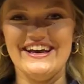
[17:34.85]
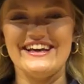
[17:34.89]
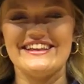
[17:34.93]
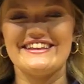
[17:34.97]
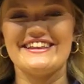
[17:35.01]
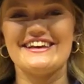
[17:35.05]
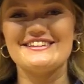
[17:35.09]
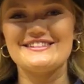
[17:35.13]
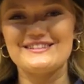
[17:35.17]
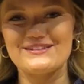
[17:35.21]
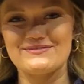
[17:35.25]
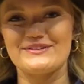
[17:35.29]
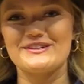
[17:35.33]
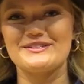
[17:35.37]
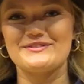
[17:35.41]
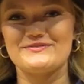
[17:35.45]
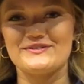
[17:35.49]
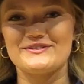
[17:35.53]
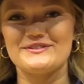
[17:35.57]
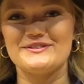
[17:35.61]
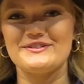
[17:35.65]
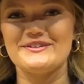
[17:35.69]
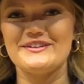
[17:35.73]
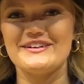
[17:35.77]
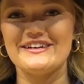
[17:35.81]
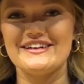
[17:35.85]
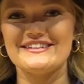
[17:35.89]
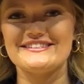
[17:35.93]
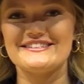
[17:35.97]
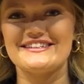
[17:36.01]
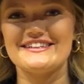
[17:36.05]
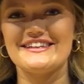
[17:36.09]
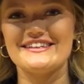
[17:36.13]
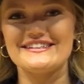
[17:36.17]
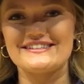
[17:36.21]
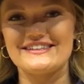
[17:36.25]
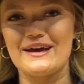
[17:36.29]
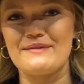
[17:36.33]
Thanks so much for tuning in to
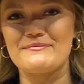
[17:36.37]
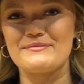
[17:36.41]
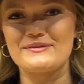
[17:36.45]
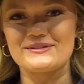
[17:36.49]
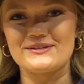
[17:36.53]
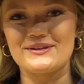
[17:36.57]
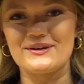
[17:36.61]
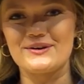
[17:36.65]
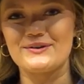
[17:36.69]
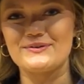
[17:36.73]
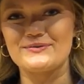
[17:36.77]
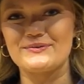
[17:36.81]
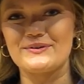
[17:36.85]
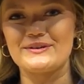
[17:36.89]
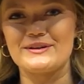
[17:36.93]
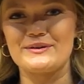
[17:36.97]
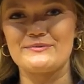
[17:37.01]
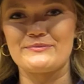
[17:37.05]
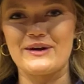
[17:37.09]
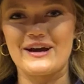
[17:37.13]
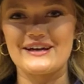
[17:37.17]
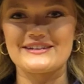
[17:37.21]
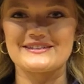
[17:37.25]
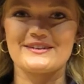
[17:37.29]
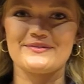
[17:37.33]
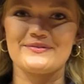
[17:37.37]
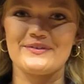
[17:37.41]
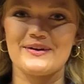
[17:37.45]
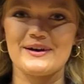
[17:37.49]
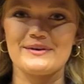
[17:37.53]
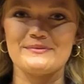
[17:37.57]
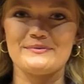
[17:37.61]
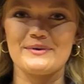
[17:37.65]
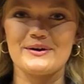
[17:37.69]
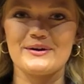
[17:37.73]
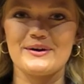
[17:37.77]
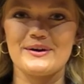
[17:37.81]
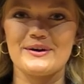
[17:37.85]
this episode with Nebraska
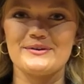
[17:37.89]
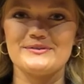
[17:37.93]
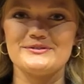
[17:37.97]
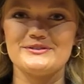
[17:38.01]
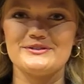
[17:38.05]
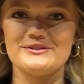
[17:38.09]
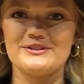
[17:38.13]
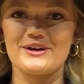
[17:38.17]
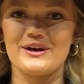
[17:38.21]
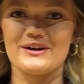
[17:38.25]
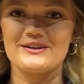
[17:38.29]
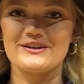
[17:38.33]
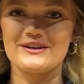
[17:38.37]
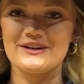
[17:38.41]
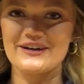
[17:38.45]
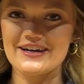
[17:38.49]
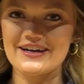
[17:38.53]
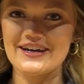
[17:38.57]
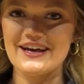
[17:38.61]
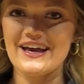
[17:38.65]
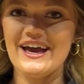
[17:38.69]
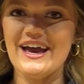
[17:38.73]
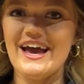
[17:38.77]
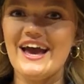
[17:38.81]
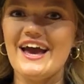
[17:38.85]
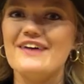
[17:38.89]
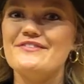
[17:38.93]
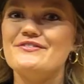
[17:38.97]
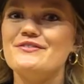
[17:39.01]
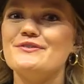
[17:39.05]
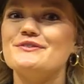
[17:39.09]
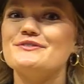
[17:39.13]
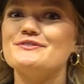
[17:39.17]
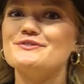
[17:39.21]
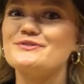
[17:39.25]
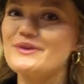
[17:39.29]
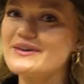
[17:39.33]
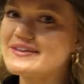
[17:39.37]
volleyball coach John Cook. If
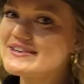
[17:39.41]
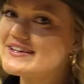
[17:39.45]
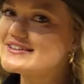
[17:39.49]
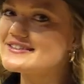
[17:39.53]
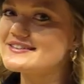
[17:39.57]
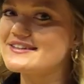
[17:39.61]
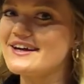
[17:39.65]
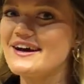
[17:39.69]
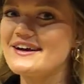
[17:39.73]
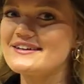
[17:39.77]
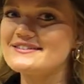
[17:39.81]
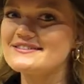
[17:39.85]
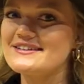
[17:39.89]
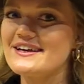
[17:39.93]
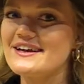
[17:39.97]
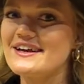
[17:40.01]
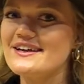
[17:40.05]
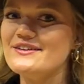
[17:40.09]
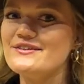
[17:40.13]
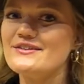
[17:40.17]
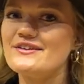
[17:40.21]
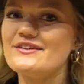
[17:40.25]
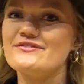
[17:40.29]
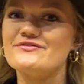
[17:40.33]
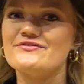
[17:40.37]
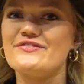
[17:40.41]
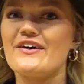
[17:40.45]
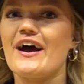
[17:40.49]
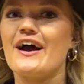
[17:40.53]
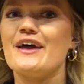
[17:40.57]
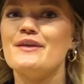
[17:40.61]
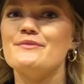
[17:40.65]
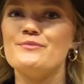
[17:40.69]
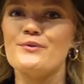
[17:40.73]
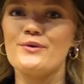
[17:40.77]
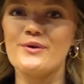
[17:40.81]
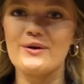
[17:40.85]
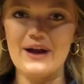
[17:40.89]
you enjoyed this content, you can
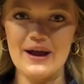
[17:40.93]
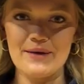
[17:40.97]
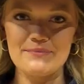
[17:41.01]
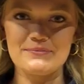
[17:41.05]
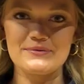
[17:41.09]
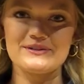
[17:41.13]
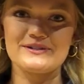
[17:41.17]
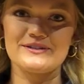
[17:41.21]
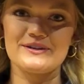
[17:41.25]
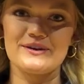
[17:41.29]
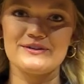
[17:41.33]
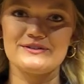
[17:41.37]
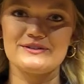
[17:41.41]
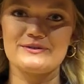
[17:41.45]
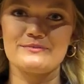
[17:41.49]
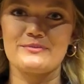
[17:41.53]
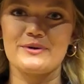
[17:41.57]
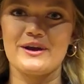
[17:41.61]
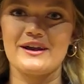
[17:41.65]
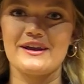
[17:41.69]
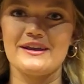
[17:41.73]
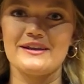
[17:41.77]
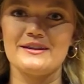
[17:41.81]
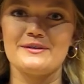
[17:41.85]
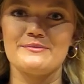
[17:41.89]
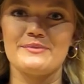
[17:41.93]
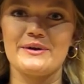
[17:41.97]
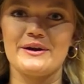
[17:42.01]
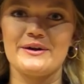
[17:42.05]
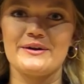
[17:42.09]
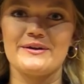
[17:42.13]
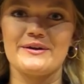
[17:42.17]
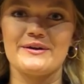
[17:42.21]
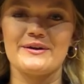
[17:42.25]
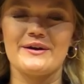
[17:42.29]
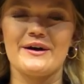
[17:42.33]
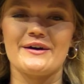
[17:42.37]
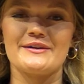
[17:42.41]
find more episodes of Breaking the
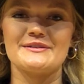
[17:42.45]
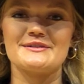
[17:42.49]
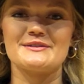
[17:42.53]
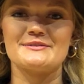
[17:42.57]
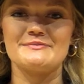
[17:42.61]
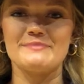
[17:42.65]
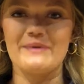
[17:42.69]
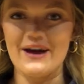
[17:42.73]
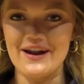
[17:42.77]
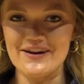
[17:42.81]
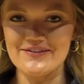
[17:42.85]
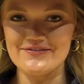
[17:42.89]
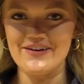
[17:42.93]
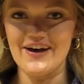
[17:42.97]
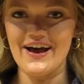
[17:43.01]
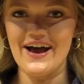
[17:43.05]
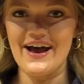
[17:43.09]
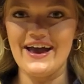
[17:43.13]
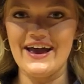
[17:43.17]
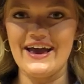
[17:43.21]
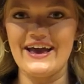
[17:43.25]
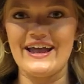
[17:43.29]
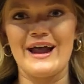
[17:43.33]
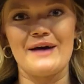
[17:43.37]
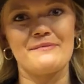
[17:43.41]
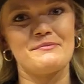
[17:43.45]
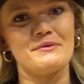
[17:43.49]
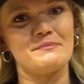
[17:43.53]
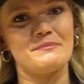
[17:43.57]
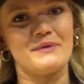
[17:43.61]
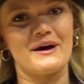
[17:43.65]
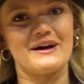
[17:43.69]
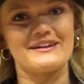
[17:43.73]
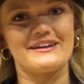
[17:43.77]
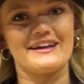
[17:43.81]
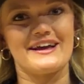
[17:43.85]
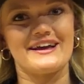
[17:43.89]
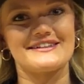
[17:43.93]
Barrier on Spotify and Apple
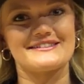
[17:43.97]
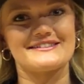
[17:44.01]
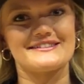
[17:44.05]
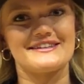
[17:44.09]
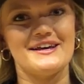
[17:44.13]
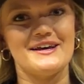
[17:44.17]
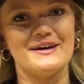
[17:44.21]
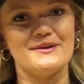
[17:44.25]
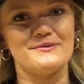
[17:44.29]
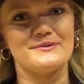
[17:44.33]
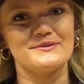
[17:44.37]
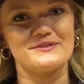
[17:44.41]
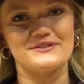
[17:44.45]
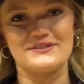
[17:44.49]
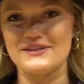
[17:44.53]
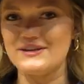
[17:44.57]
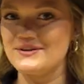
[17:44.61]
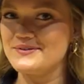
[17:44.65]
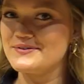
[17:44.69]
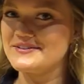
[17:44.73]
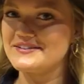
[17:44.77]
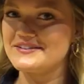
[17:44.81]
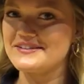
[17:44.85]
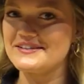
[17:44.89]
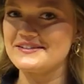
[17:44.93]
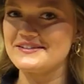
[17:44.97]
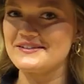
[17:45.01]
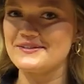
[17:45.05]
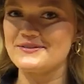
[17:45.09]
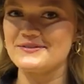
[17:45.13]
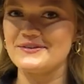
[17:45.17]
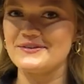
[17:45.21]
Podcasts. We'll see you in season